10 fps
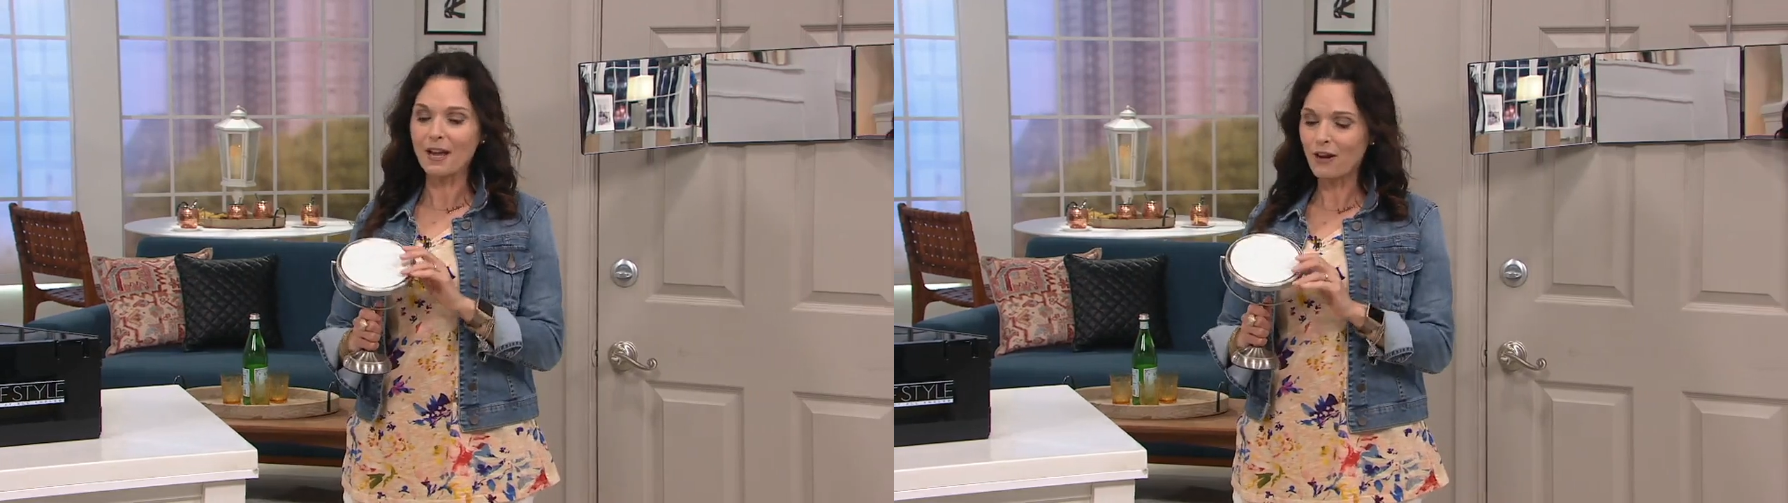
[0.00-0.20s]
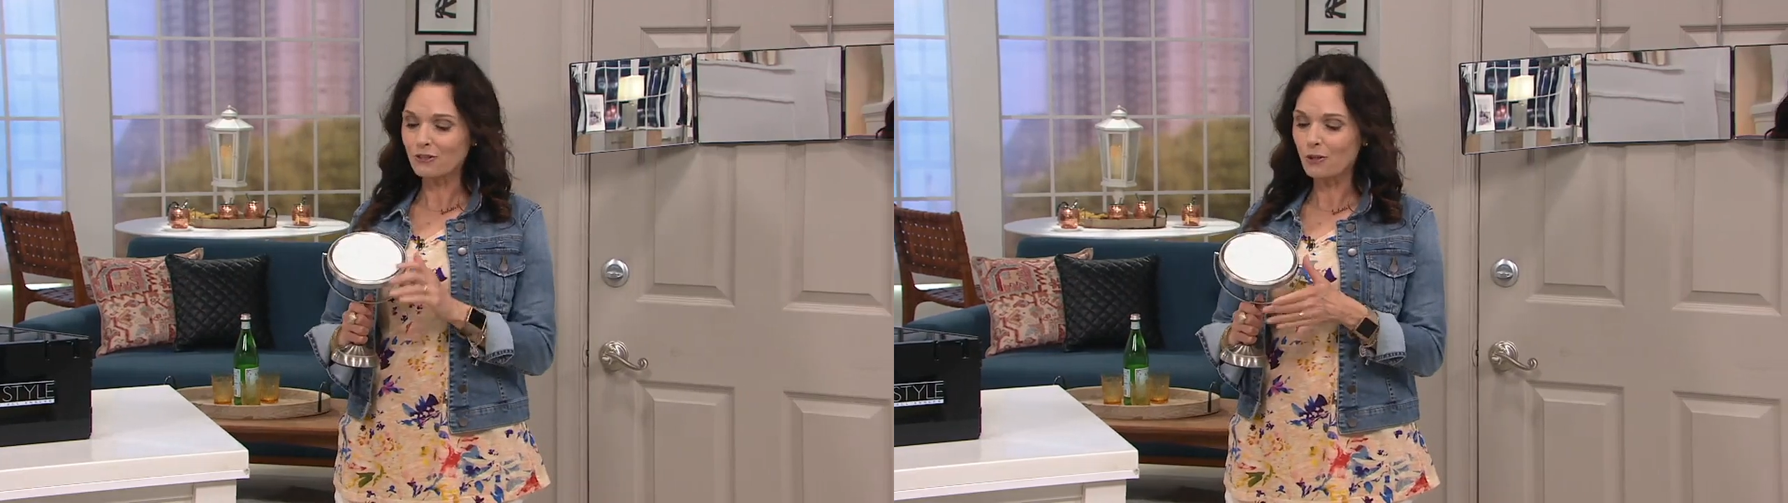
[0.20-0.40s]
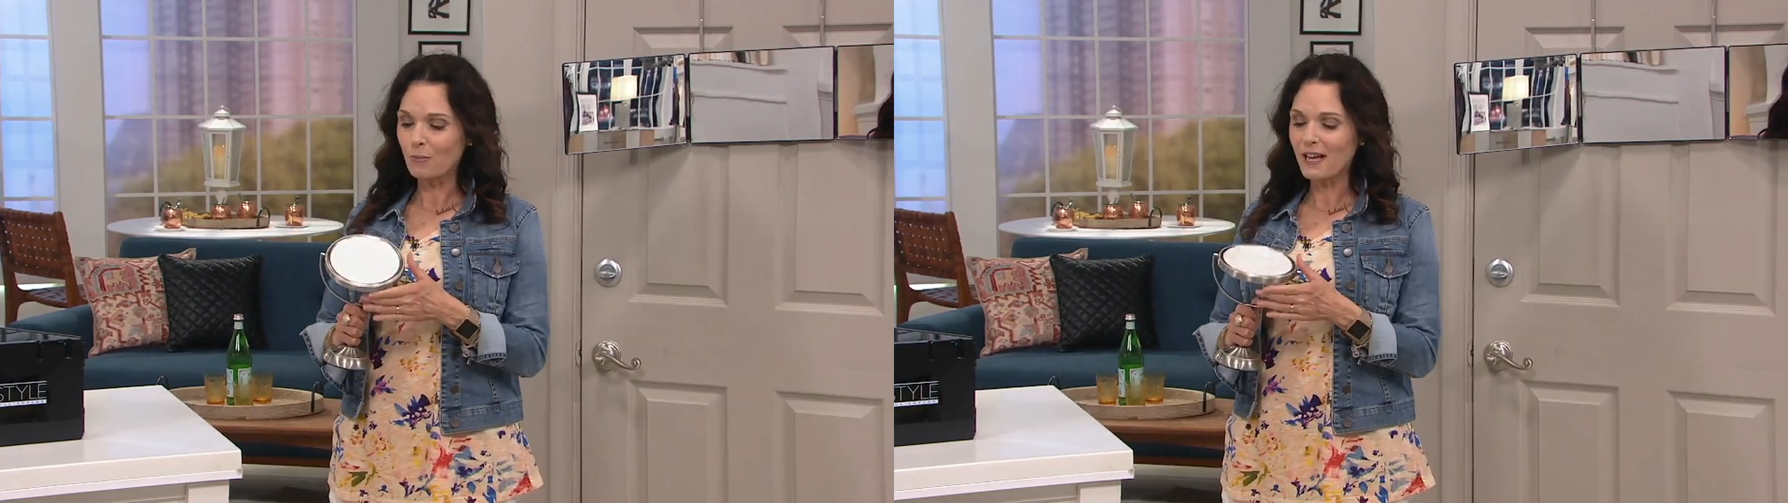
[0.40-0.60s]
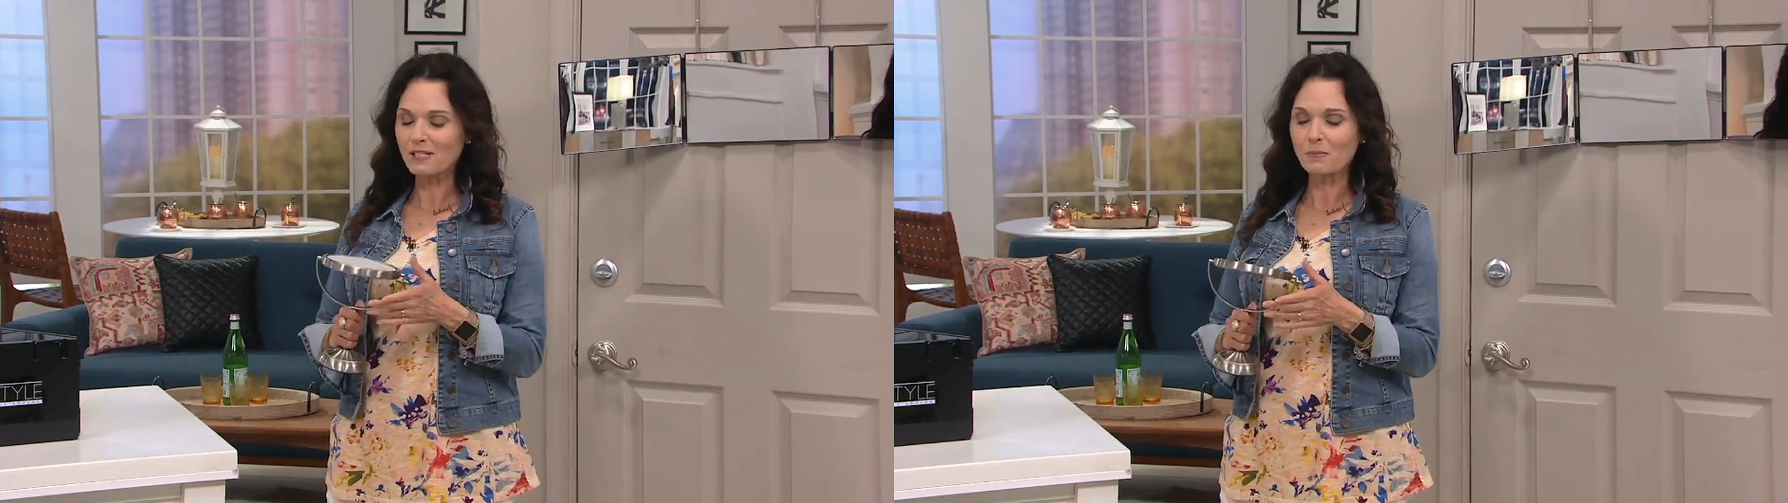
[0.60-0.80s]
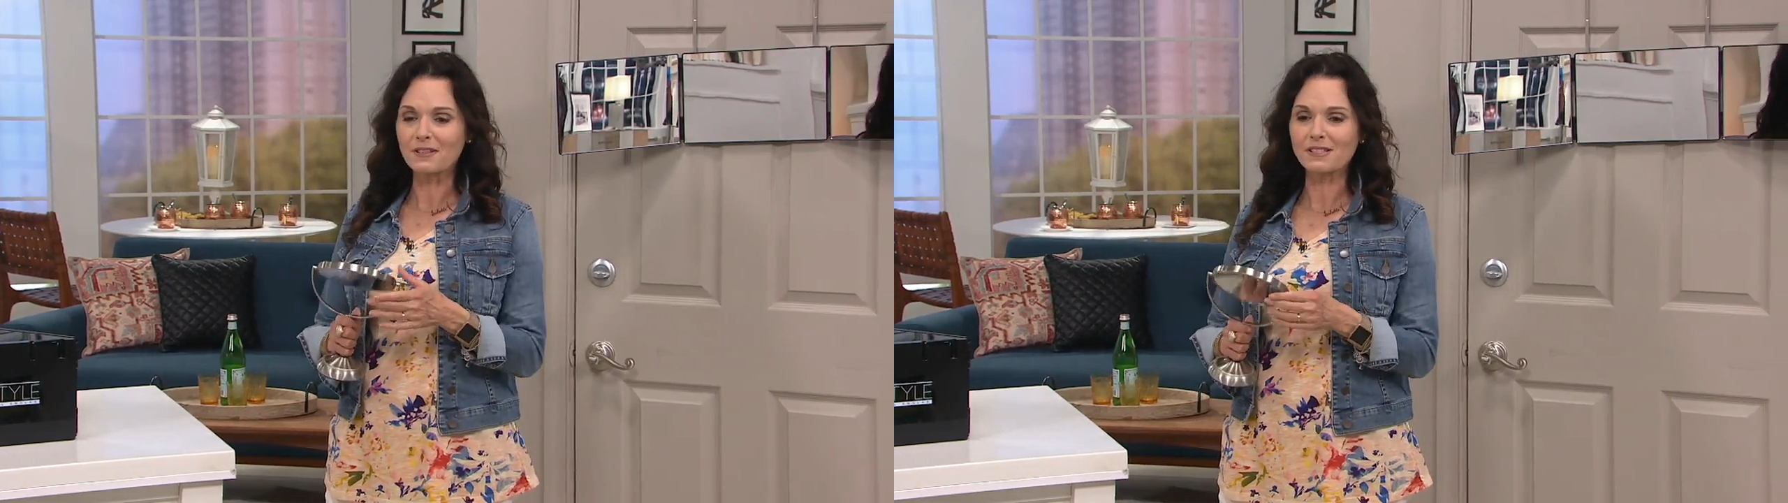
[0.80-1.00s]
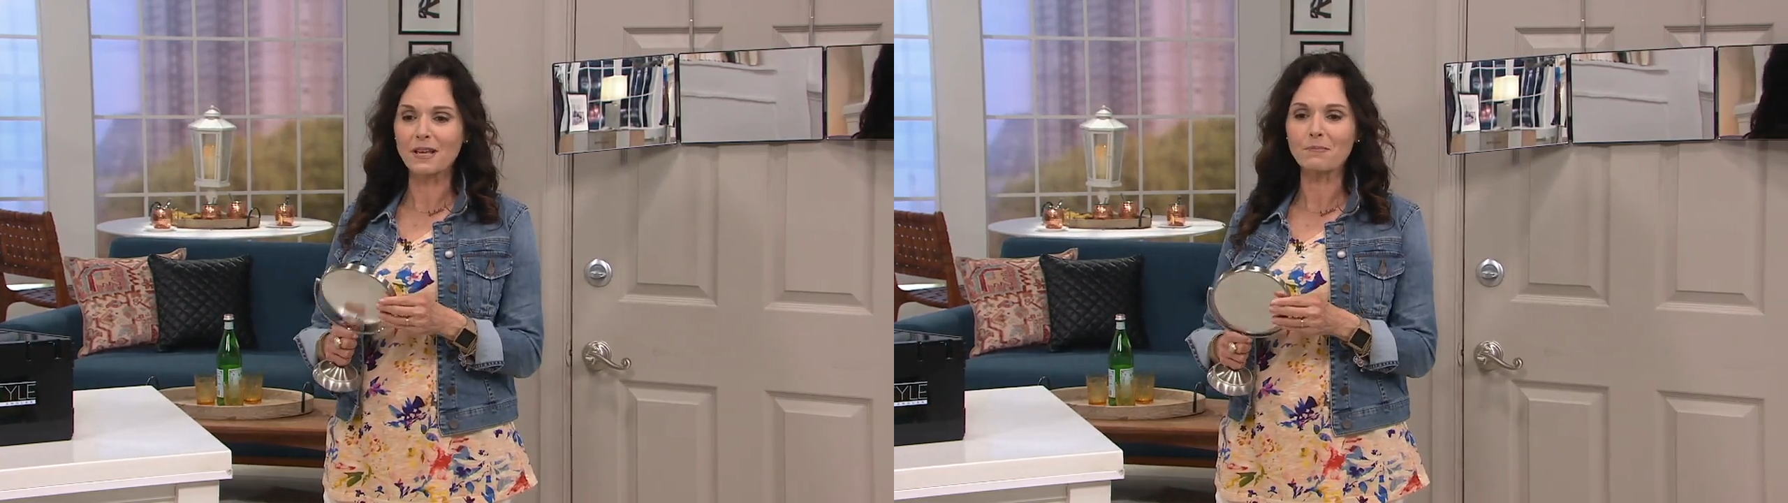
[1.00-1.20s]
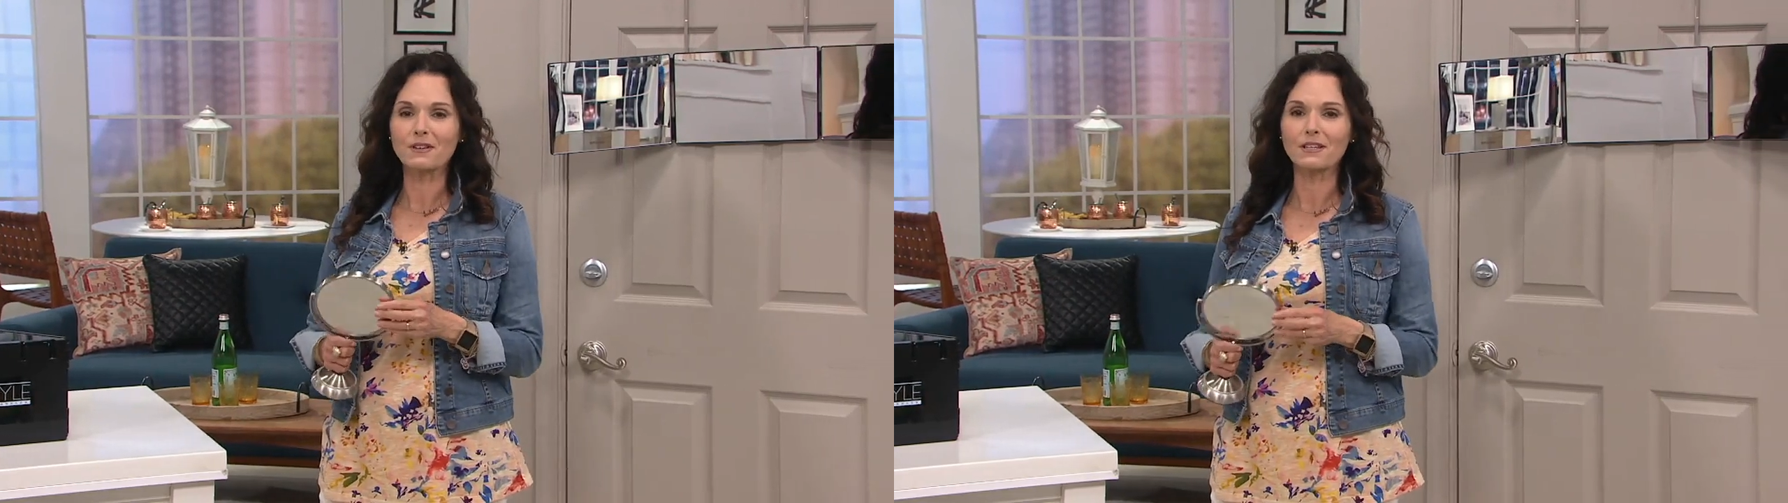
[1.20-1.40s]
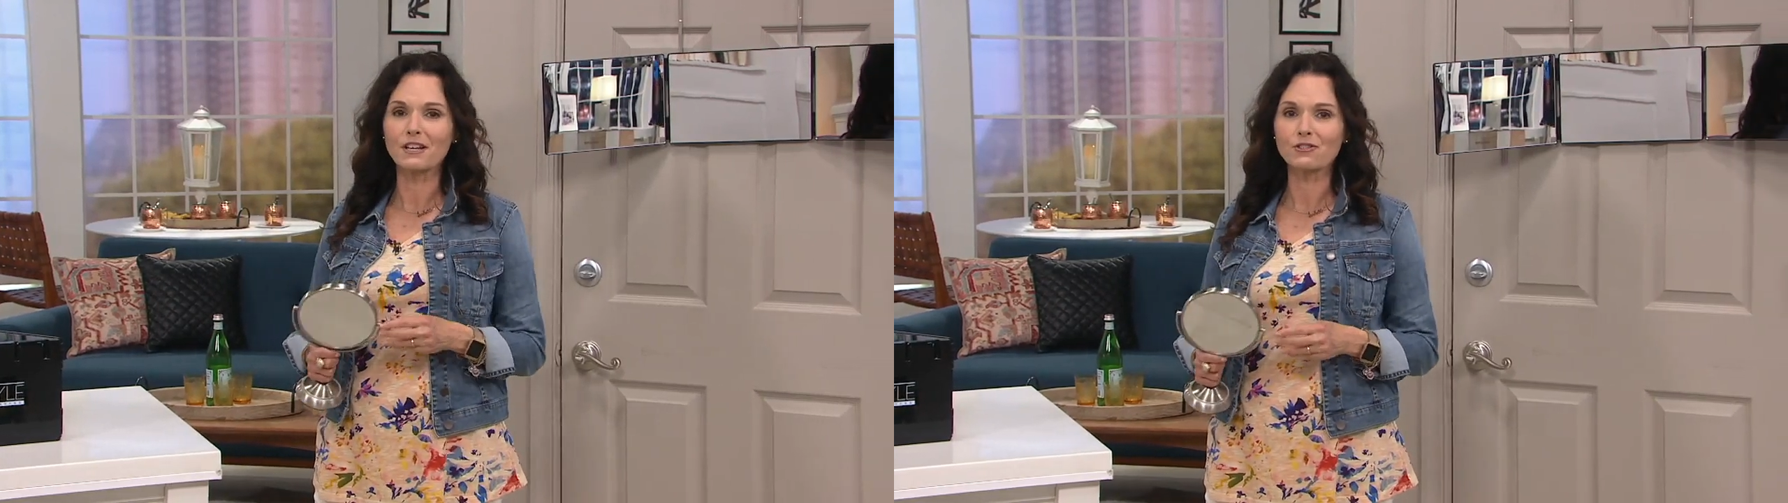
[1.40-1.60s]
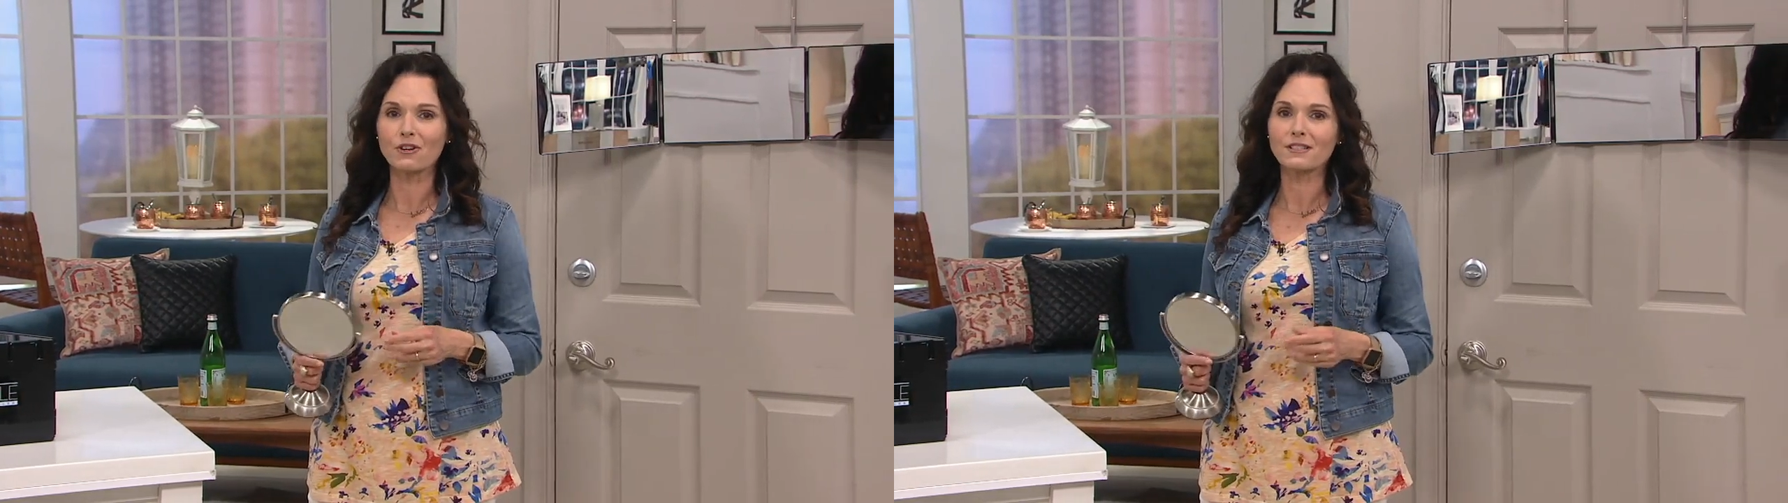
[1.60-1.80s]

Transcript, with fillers: I told my husband the same thing yesterday.